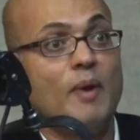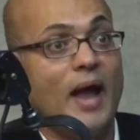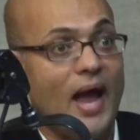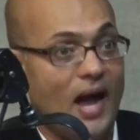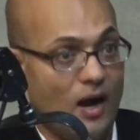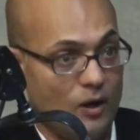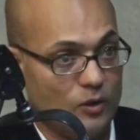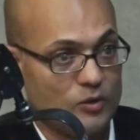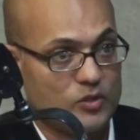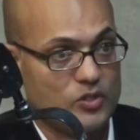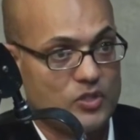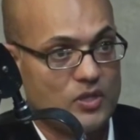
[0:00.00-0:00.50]

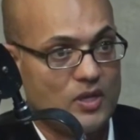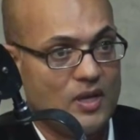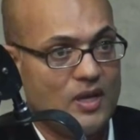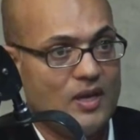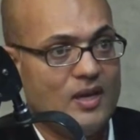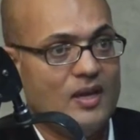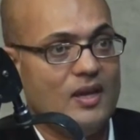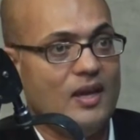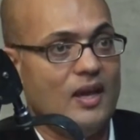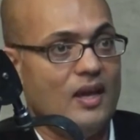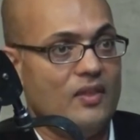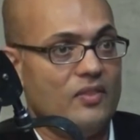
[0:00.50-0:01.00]
pouch.
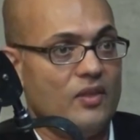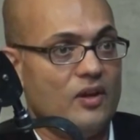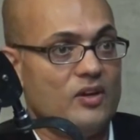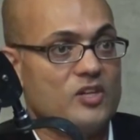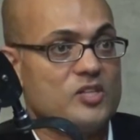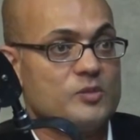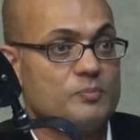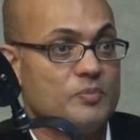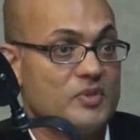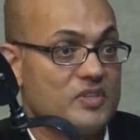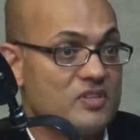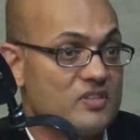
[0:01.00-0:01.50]
And they are
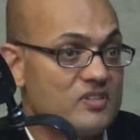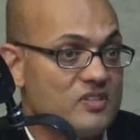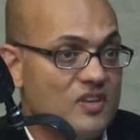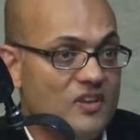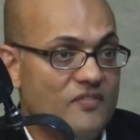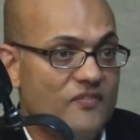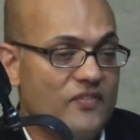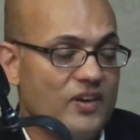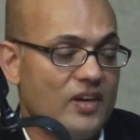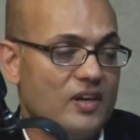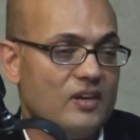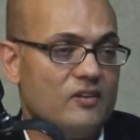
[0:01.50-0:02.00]

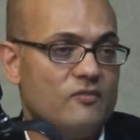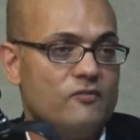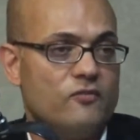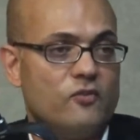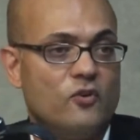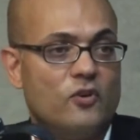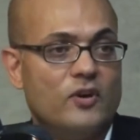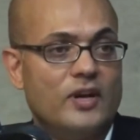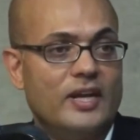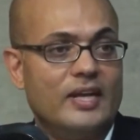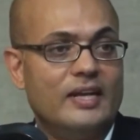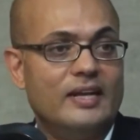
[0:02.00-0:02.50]
specific
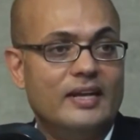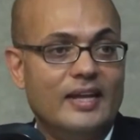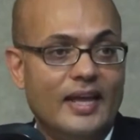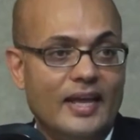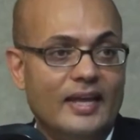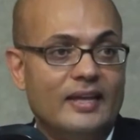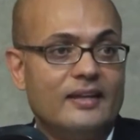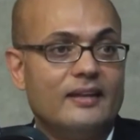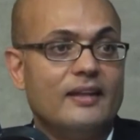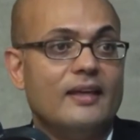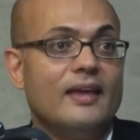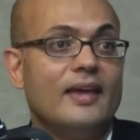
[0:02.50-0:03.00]
for a
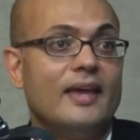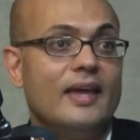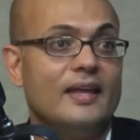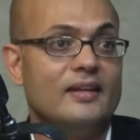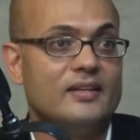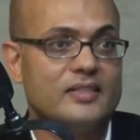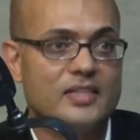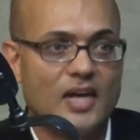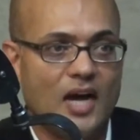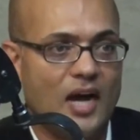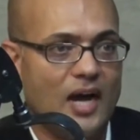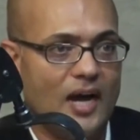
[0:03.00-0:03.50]
date
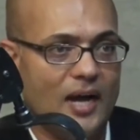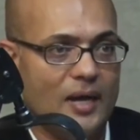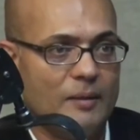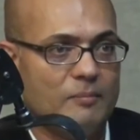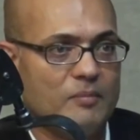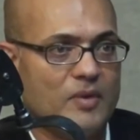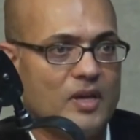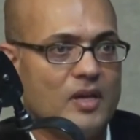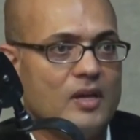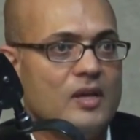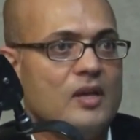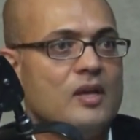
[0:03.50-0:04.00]
and
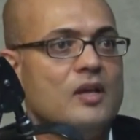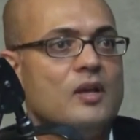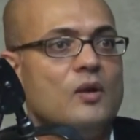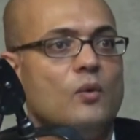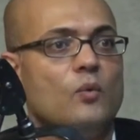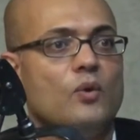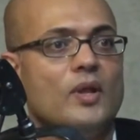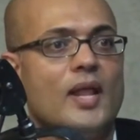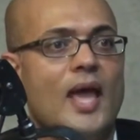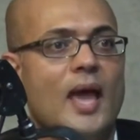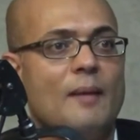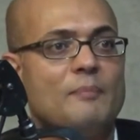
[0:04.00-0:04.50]
time.
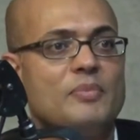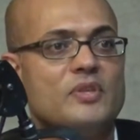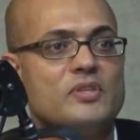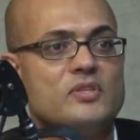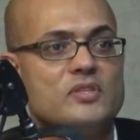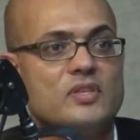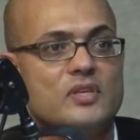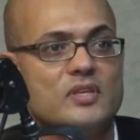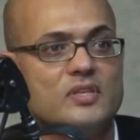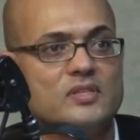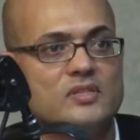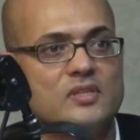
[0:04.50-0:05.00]
What
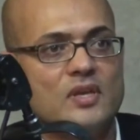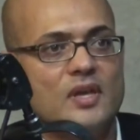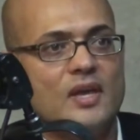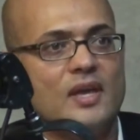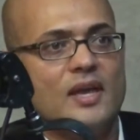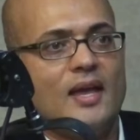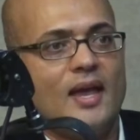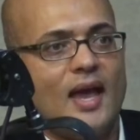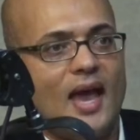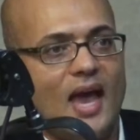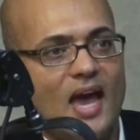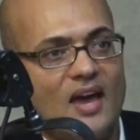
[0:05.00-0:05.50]
happens is
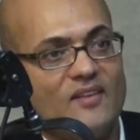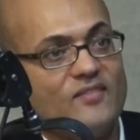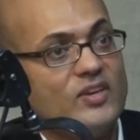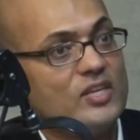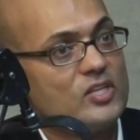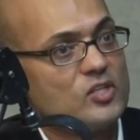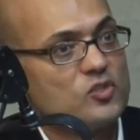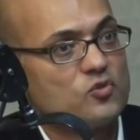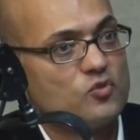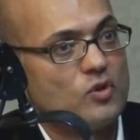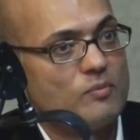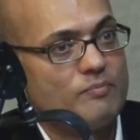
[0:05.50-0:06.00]

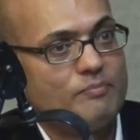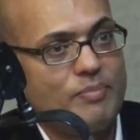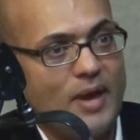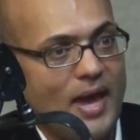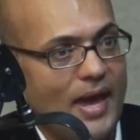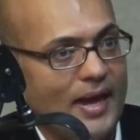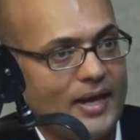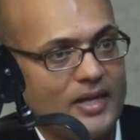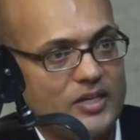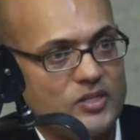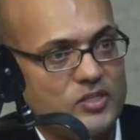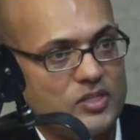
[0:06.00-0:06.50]
having strip
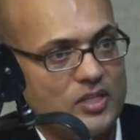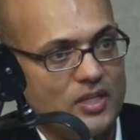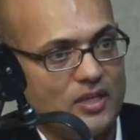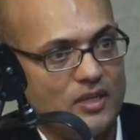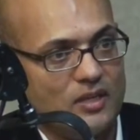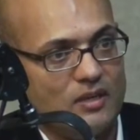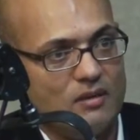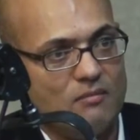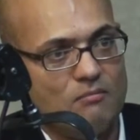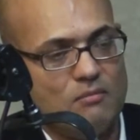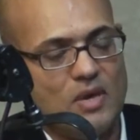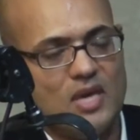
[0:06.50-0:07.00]

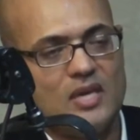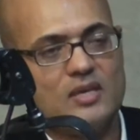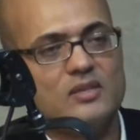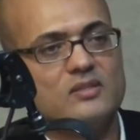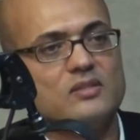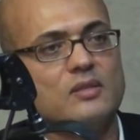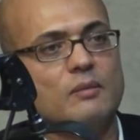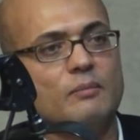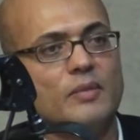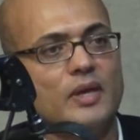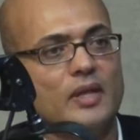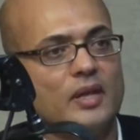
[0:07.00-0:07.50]
packaging makes
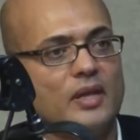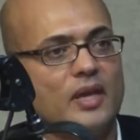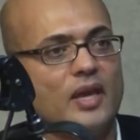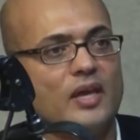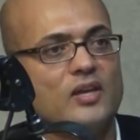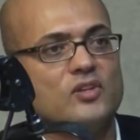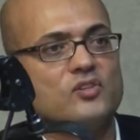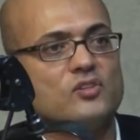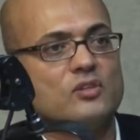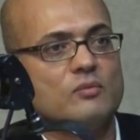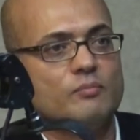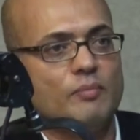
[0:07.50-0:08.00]
the
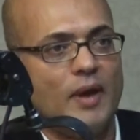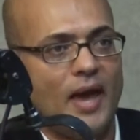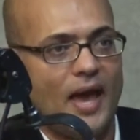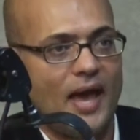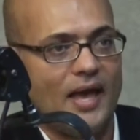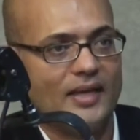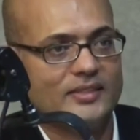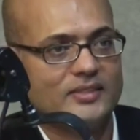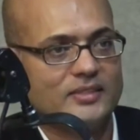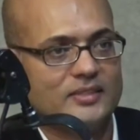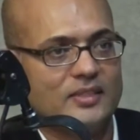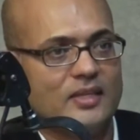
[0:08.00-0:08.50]
medication
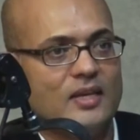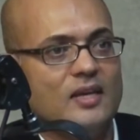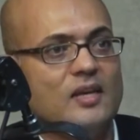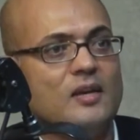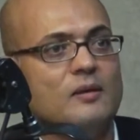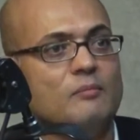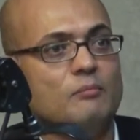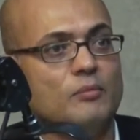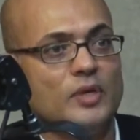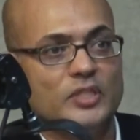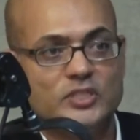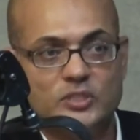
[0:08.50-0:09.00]
pass
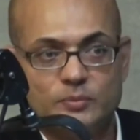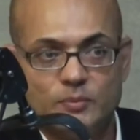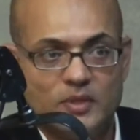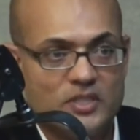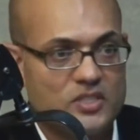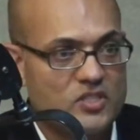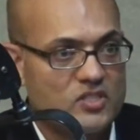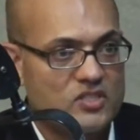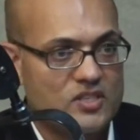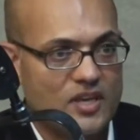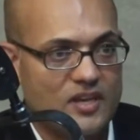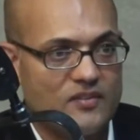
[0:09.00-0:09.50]
much,
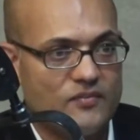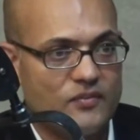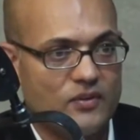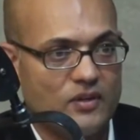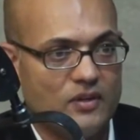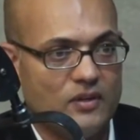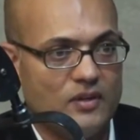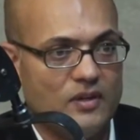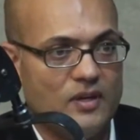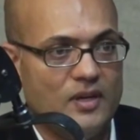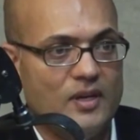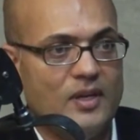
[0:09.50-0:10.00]
much
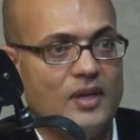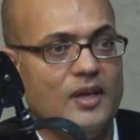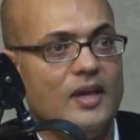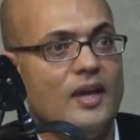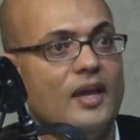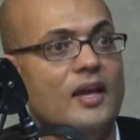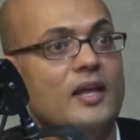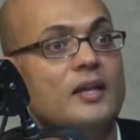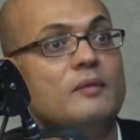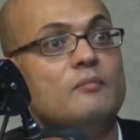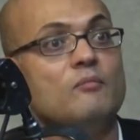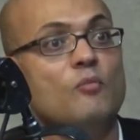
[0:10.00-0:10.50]
safer
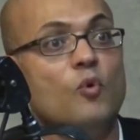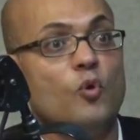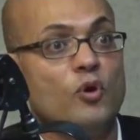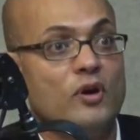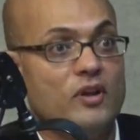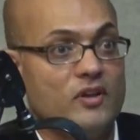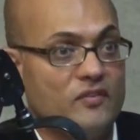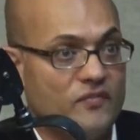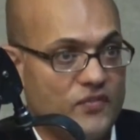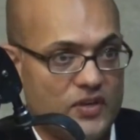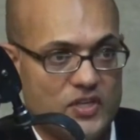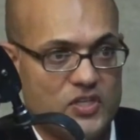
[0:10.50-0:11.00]
and more
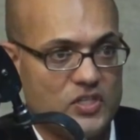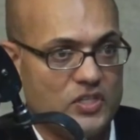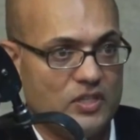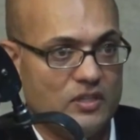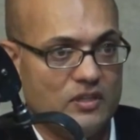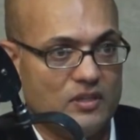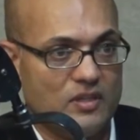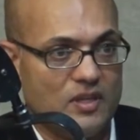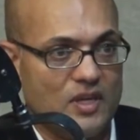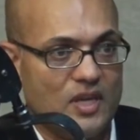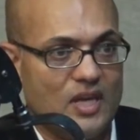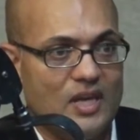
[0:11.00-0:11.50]

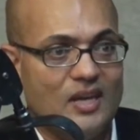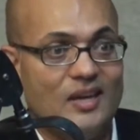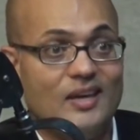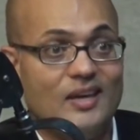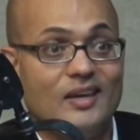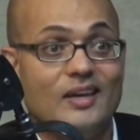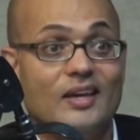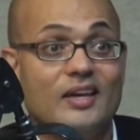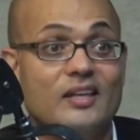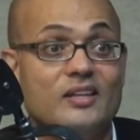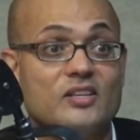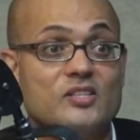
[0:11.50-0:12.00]
efficient.
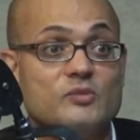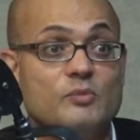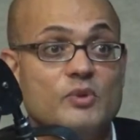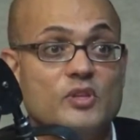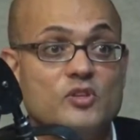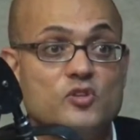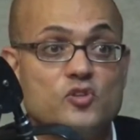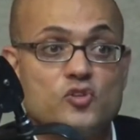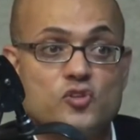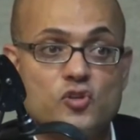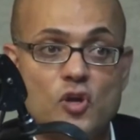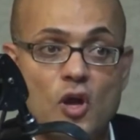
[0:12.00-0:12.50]
It has
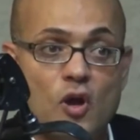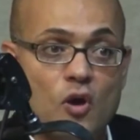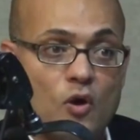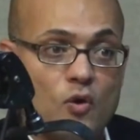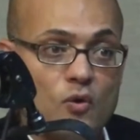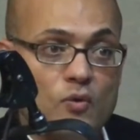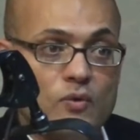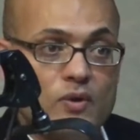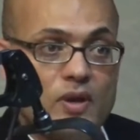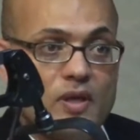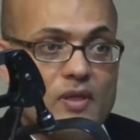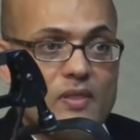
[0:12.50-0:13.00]
been
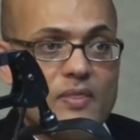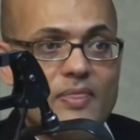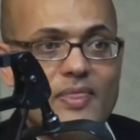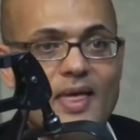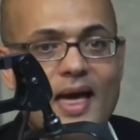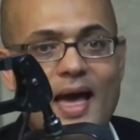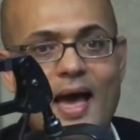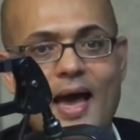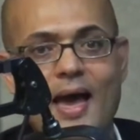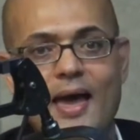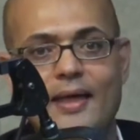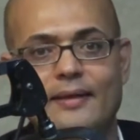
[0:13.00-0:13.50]
shown
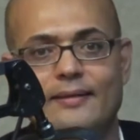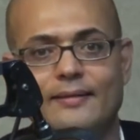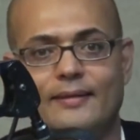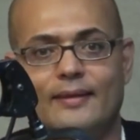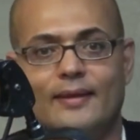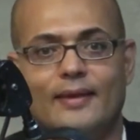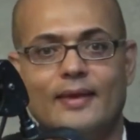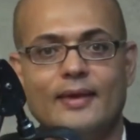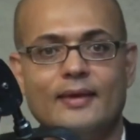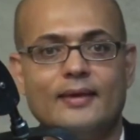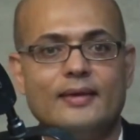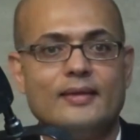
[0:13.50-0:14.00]
that
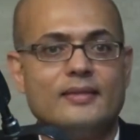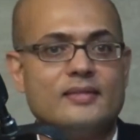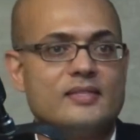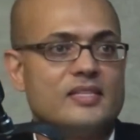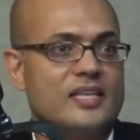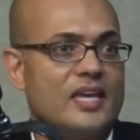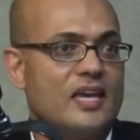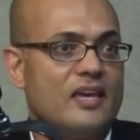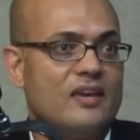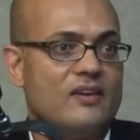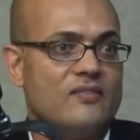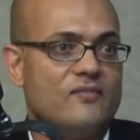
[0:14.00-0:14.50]
it can
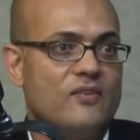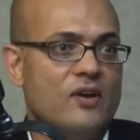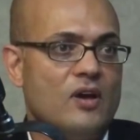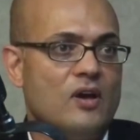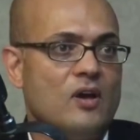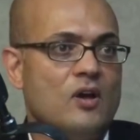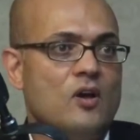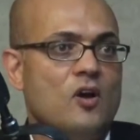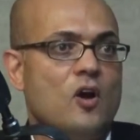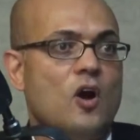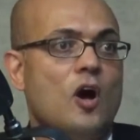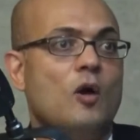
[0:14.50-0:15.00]
save
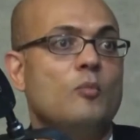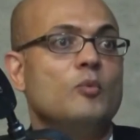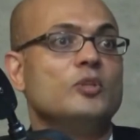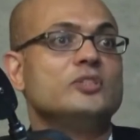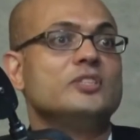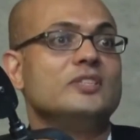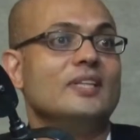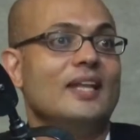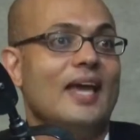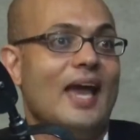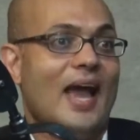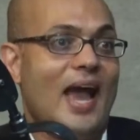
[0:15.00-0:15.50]

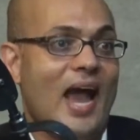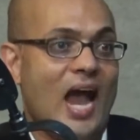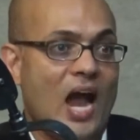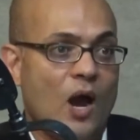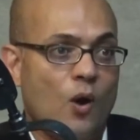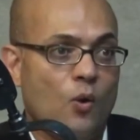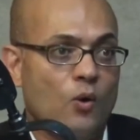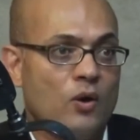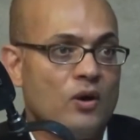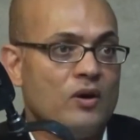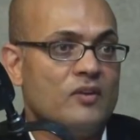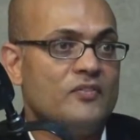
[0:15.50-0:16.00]
almost an
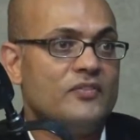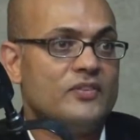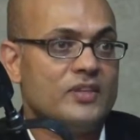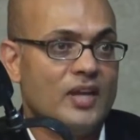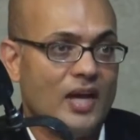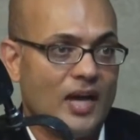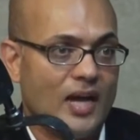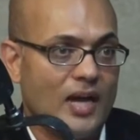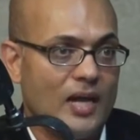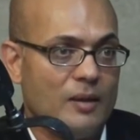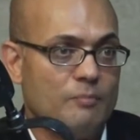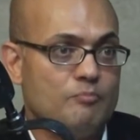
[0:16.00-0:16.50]
hour of
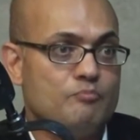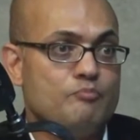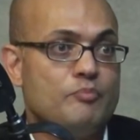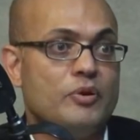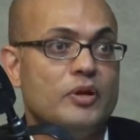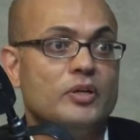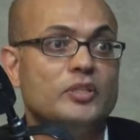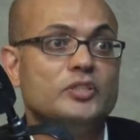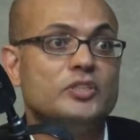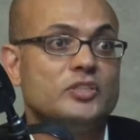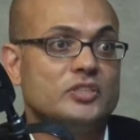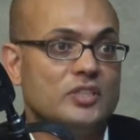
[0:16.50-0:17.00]
time
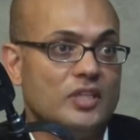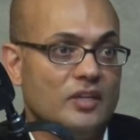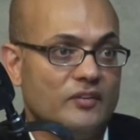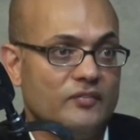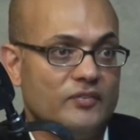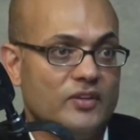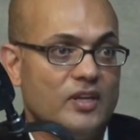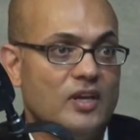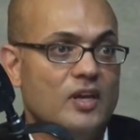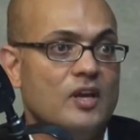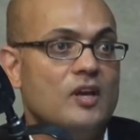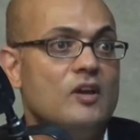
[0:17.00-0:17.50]
per
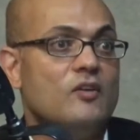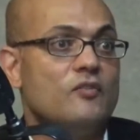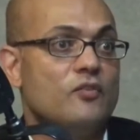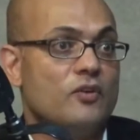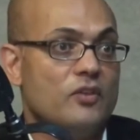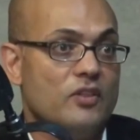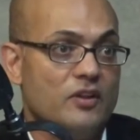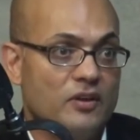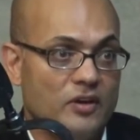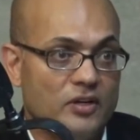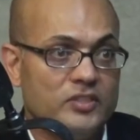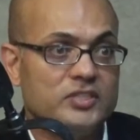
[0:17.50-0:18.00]
shift for
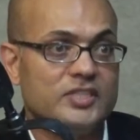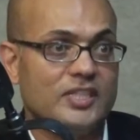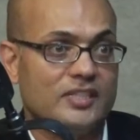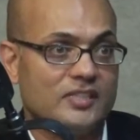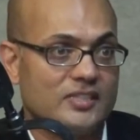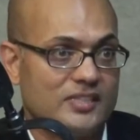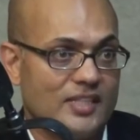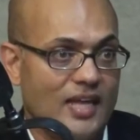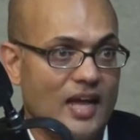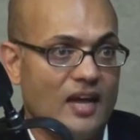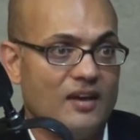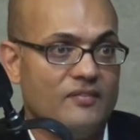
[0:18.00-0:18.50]
the nursing
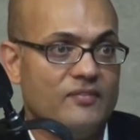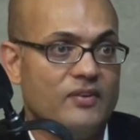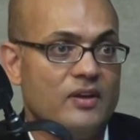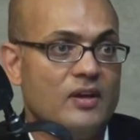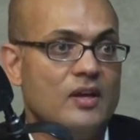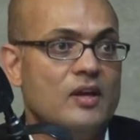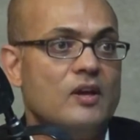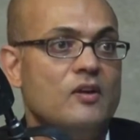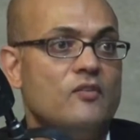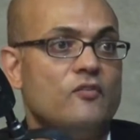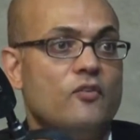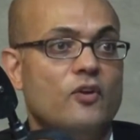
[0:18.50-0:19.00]
staff
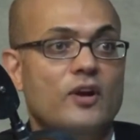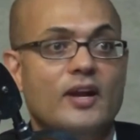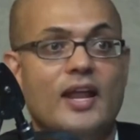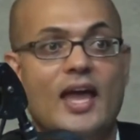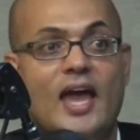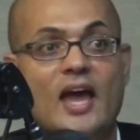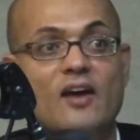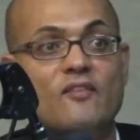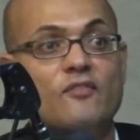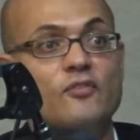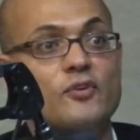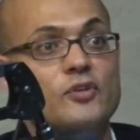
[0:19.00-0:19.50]
for an
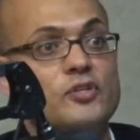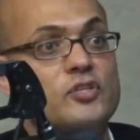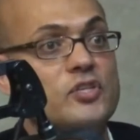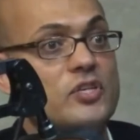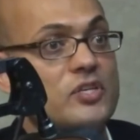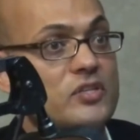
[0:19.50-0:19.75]
average